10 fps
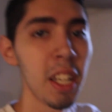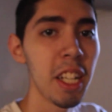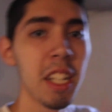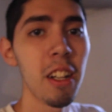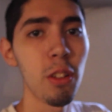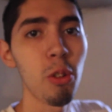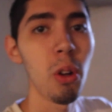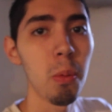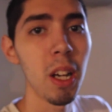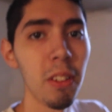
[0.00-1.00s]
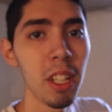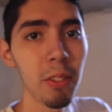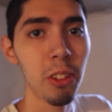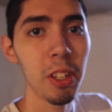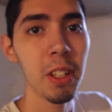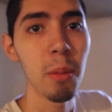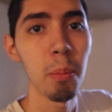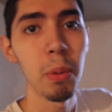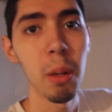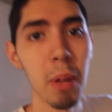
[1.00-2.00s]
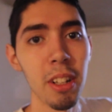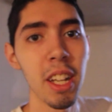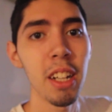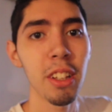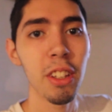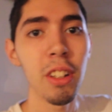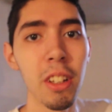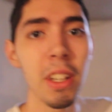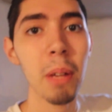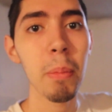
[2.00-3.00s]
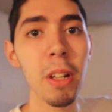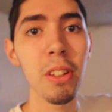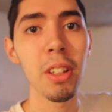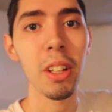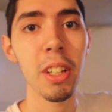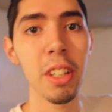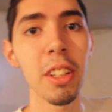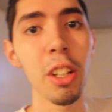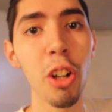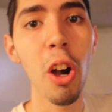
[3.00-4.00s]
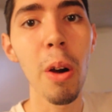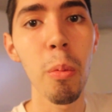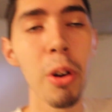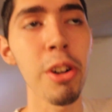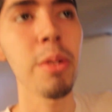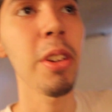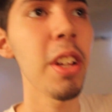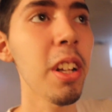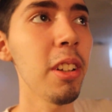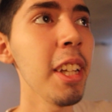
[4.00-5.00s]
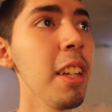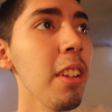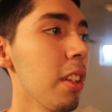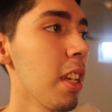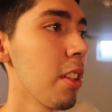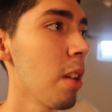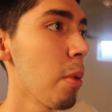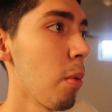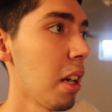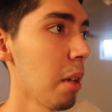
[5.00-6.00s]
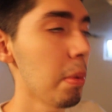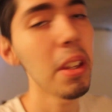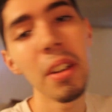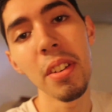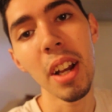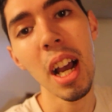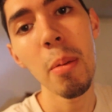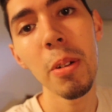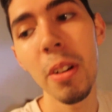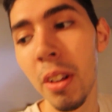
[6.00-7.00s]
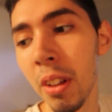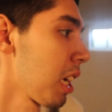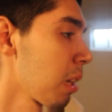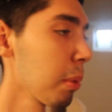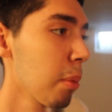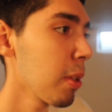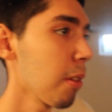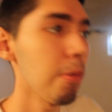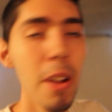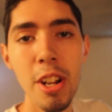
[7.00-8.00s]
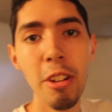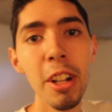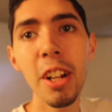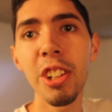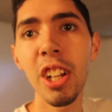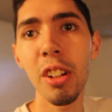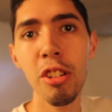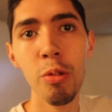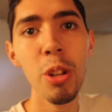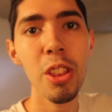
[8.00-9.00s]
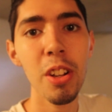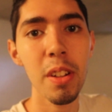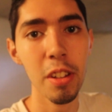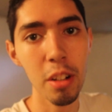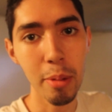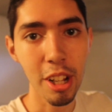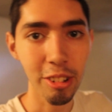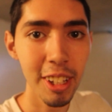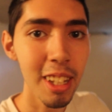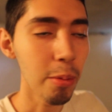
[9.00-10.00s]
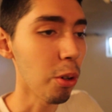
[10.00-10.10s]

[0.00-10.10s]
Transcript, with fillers: Hey guys, it's your pal David's Kingdom, but my dad's gonna take me to the get the car washed to get clean. This gets everywhere because I'm on I'm about to be officially inside the street there to get to be cleaned.